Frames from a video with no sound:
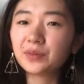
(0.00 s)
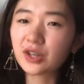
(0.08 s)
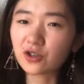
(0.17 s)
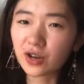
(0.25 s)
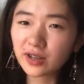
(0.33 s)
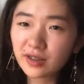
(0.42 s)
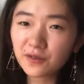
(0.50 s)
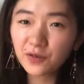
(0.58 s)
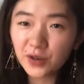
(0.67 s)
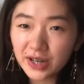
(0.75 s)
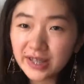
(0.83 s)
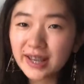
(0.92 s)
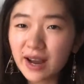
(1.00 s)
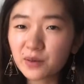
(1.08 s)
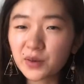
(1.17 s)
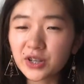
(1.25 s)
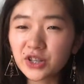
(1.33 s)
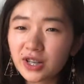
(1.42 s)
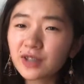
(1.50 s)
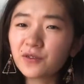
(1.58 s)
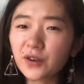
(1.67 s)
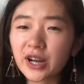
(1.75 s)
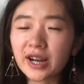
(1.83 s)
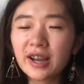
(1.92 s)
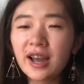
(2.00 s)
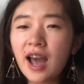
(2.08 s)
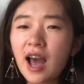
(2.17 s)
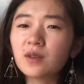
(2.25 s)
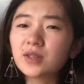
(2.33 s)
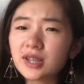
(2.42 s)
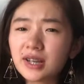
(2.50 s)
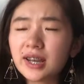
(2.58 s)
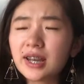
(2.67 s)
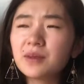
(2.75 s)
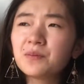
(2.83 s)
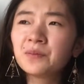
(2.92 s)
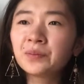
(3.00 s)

enjoying the free sandwich. It's free. I was eating it.